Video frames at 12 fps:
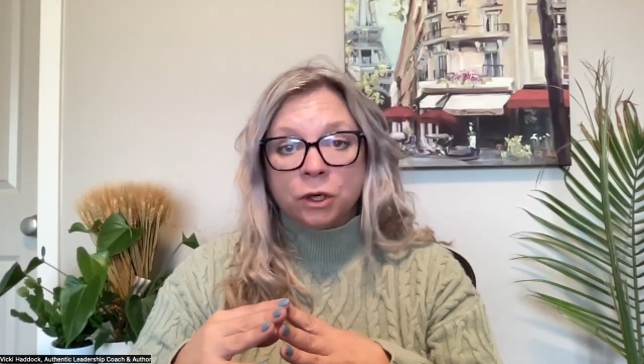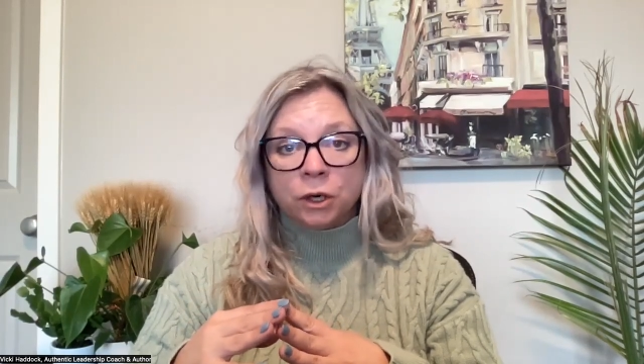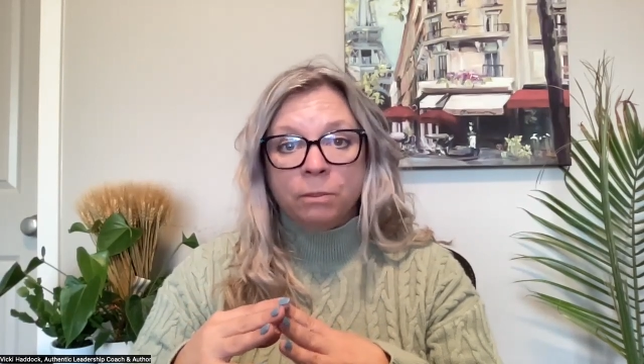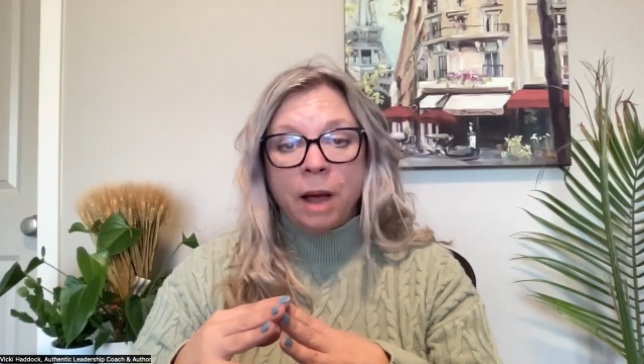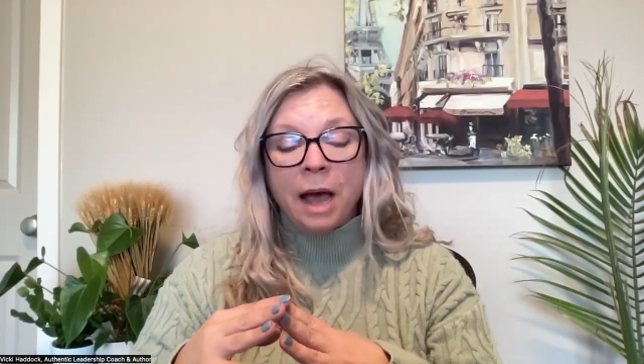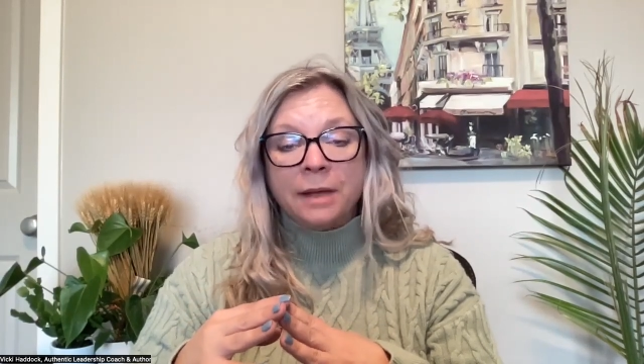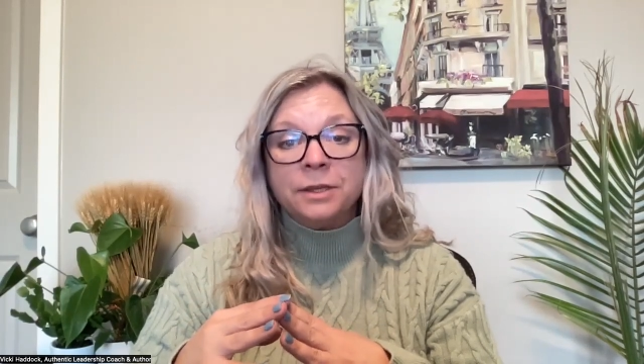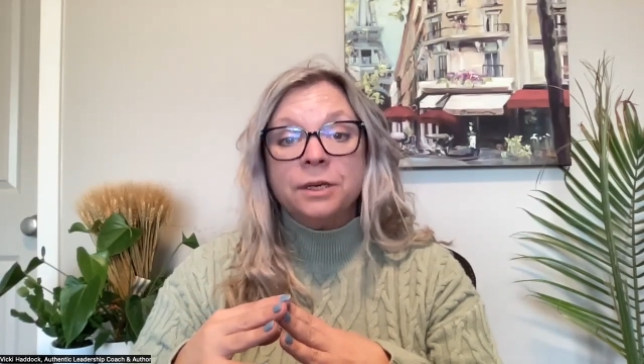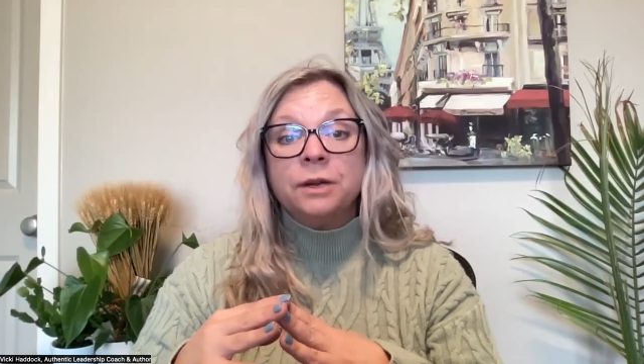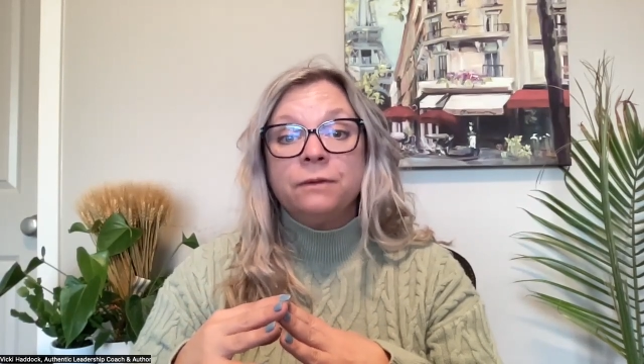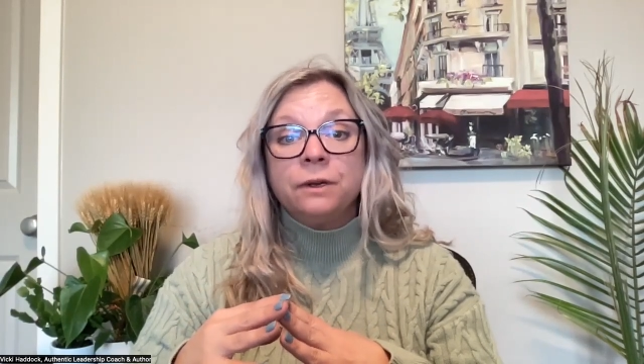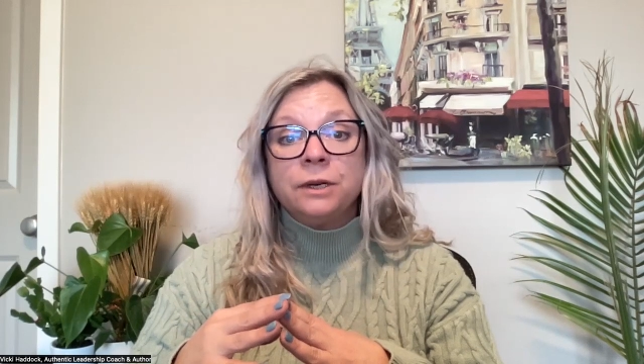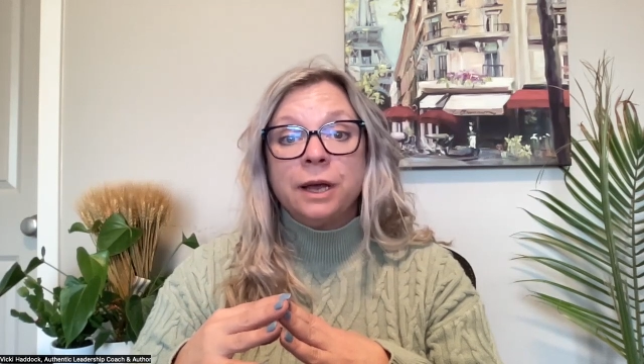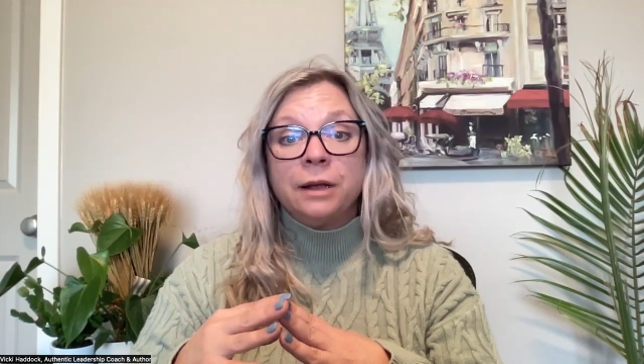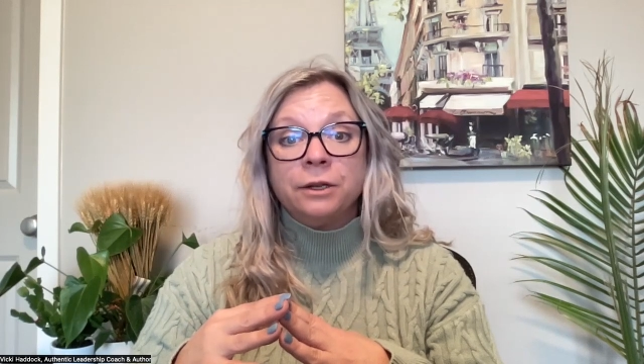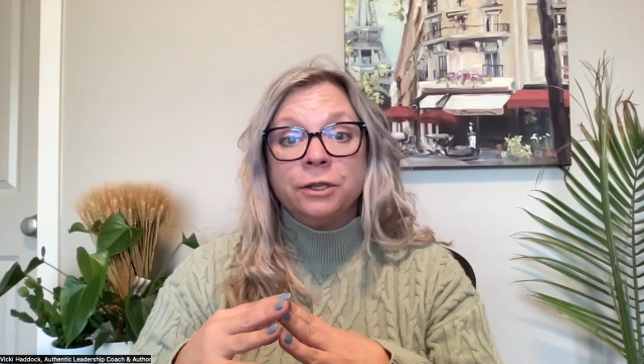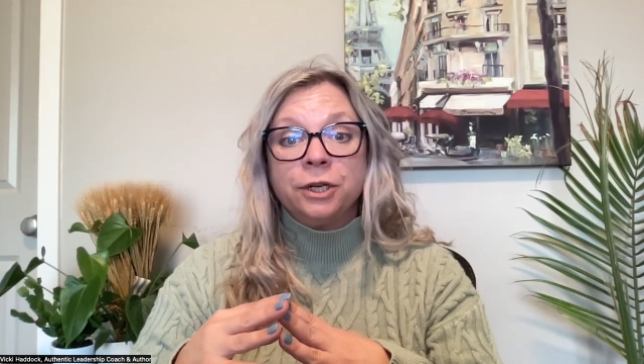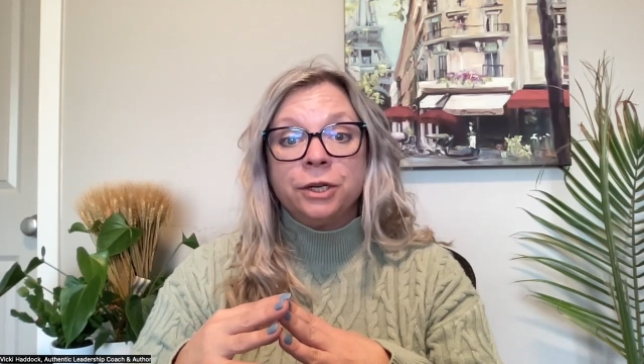or positive
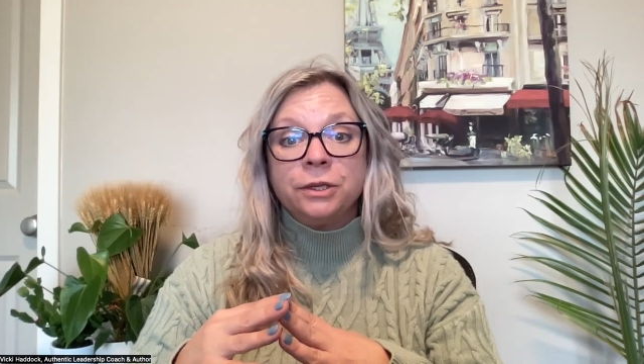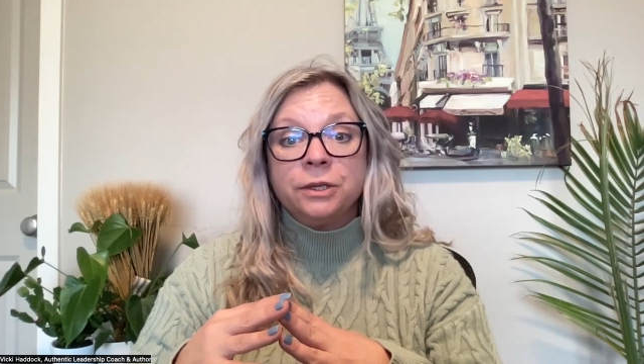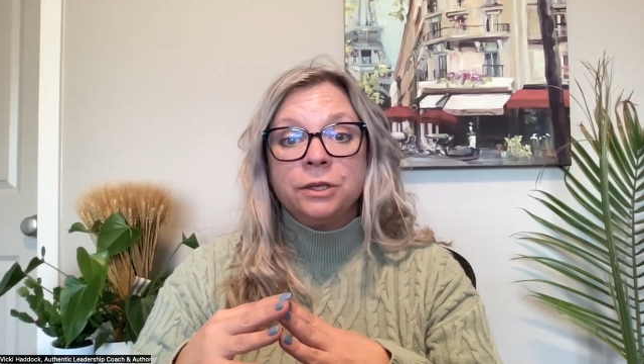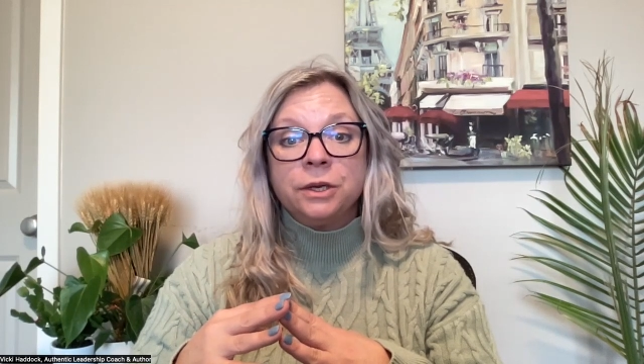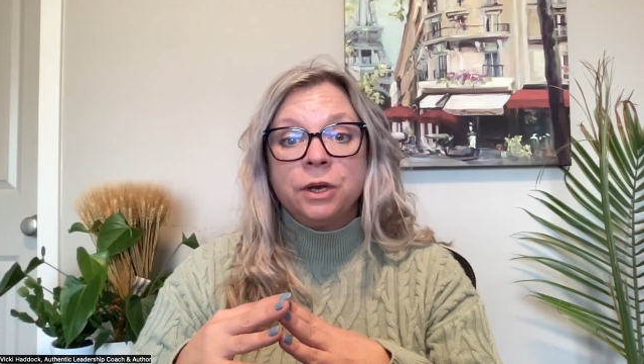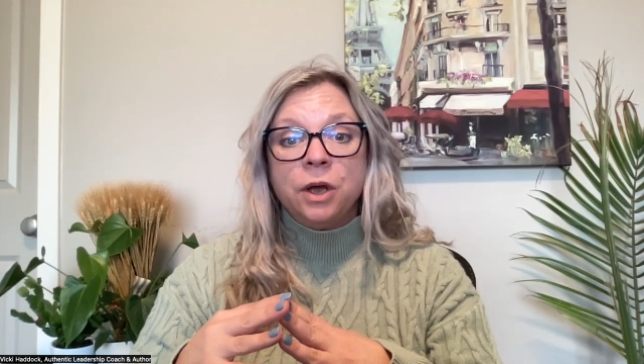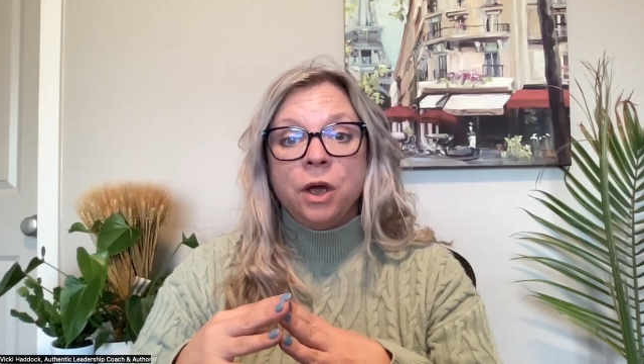intelligence